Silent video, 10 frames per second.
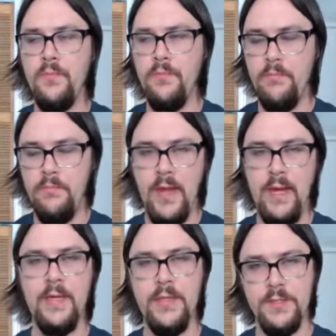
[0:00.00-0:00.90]

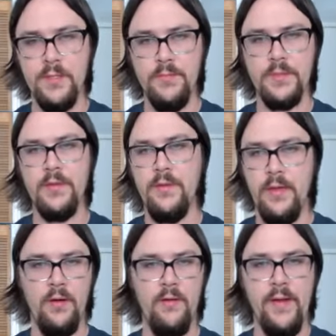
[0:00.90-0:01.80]
mechanisms
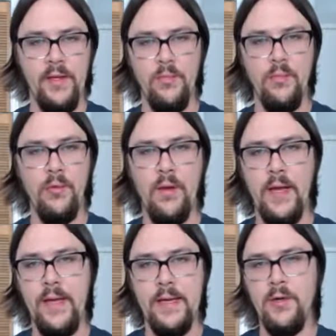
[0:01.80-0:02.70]
that are available.
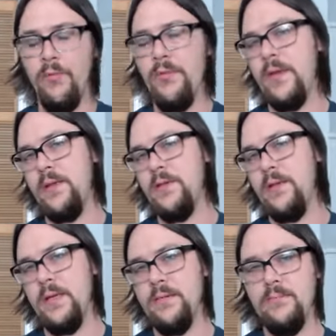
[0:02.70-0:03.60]
I don't think you
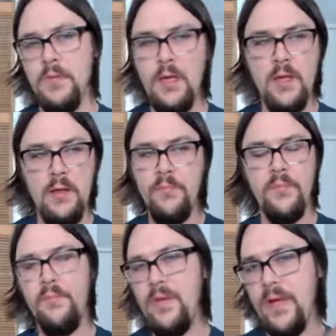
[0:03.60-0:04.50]
can
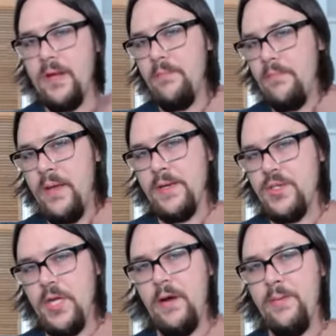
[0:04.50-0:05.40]

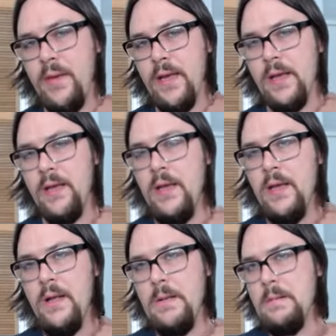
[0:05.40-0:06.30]
cherry pick
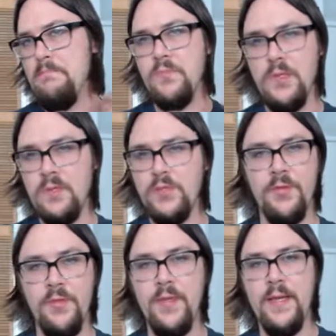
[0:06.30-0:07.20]

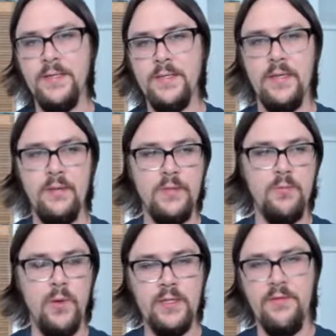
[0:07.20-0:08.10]
certain things that
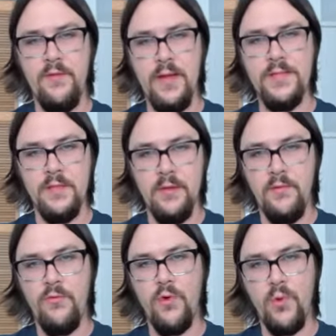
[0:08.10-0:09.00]
what defines
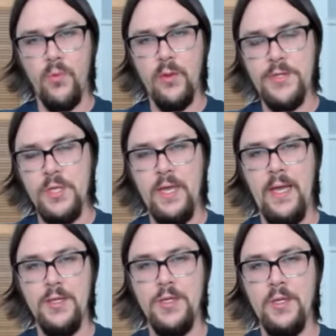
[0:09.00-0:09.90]
a formal
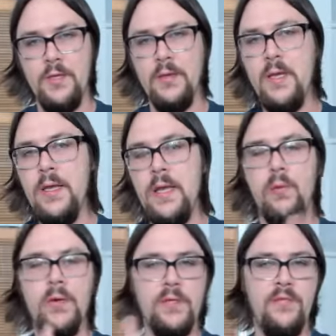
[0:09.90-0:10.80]
education
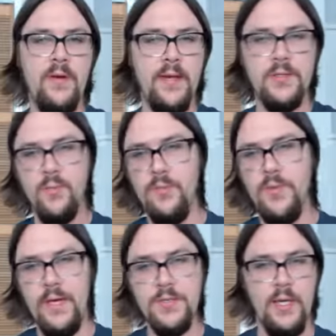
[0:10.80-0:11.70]
and what defines
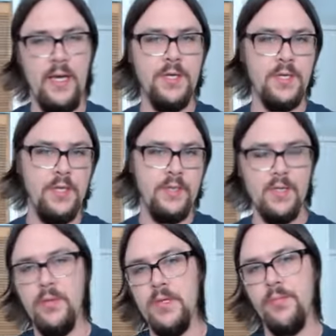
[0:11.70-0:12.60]
the education that
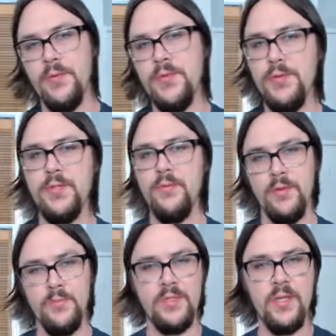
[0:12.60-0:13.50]
somebody pursues
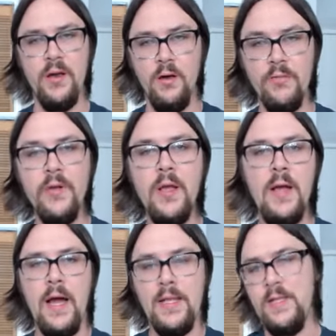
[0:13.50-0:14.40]
for themselves.
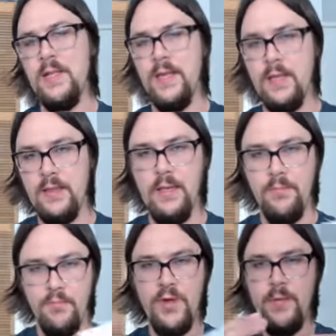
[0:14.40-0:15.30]
I think they
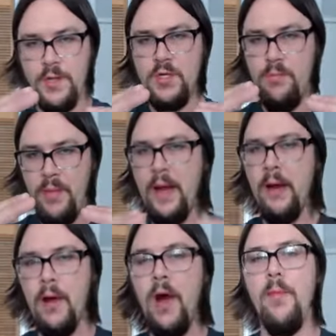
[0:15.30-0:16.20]
pretty much
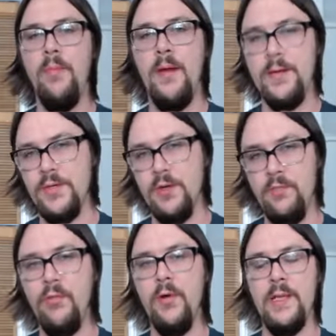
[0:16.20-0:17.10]
pair up at a
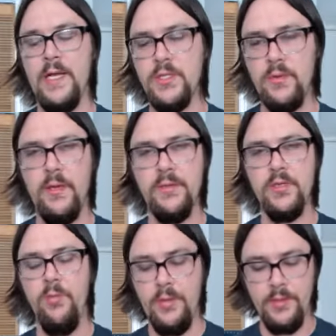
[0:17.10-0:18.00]
certain point, and that's what I was
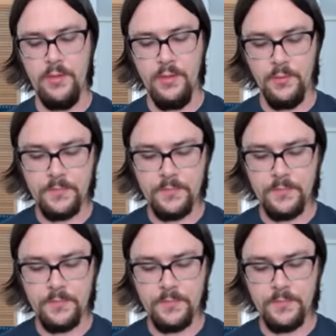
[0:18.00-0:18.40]
hoping to do.